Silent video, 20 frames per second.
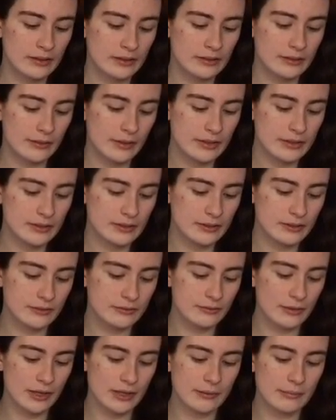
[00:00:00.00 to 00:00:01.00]
So I
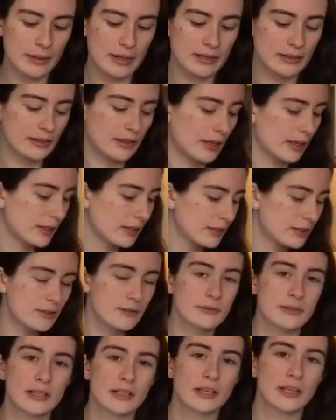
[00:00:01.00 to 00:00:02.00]
just recommend like
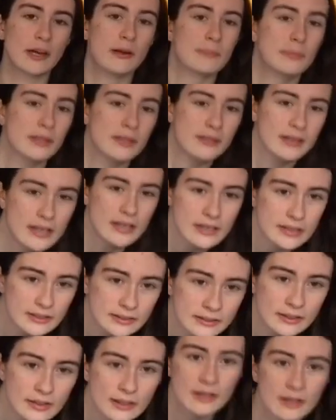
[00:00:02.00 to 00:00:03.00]
using a couple of
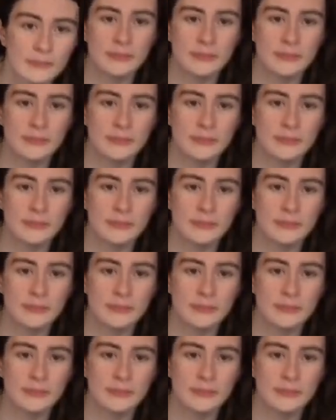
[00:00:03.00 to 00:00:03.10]
these,